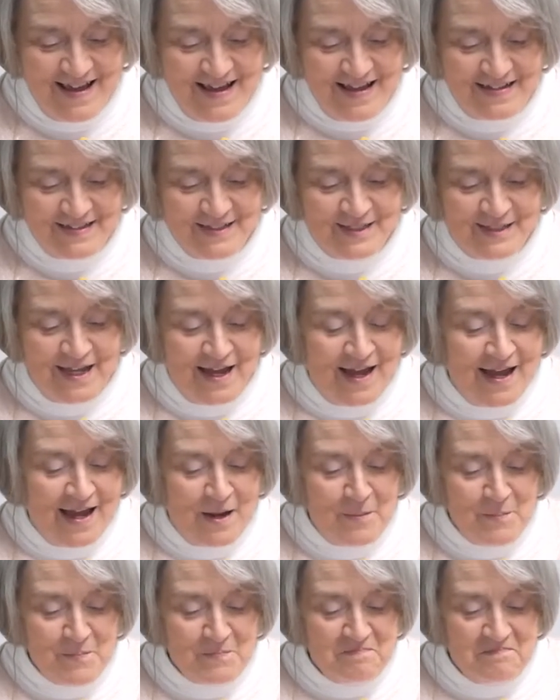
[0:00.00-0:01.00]

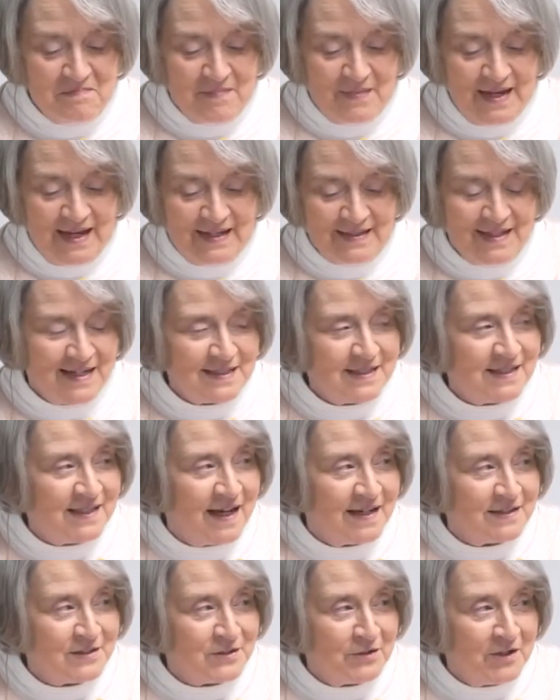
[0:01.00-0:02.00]
say, and they
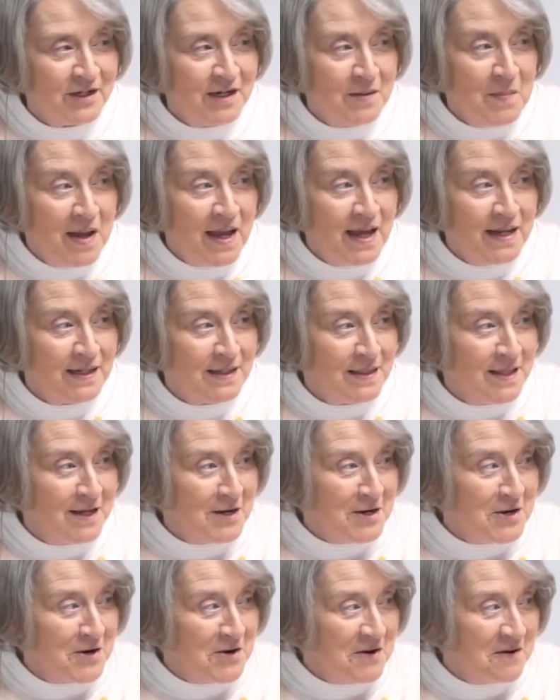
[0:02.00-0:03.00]
say, 'Is there any man in
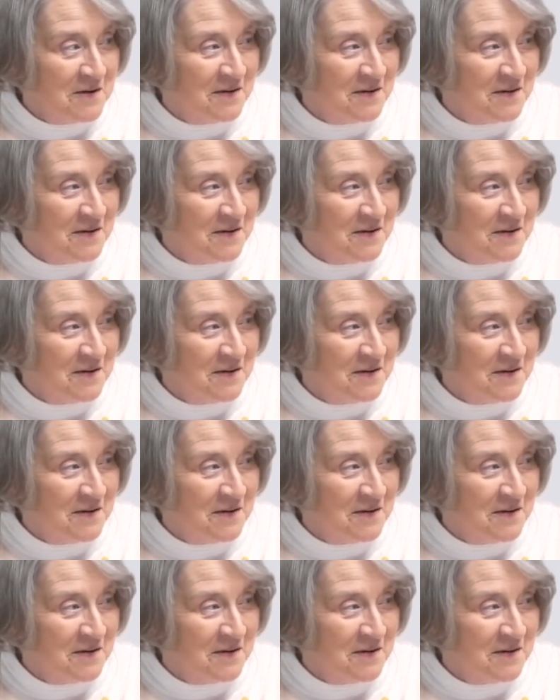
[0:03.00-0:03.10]
there?'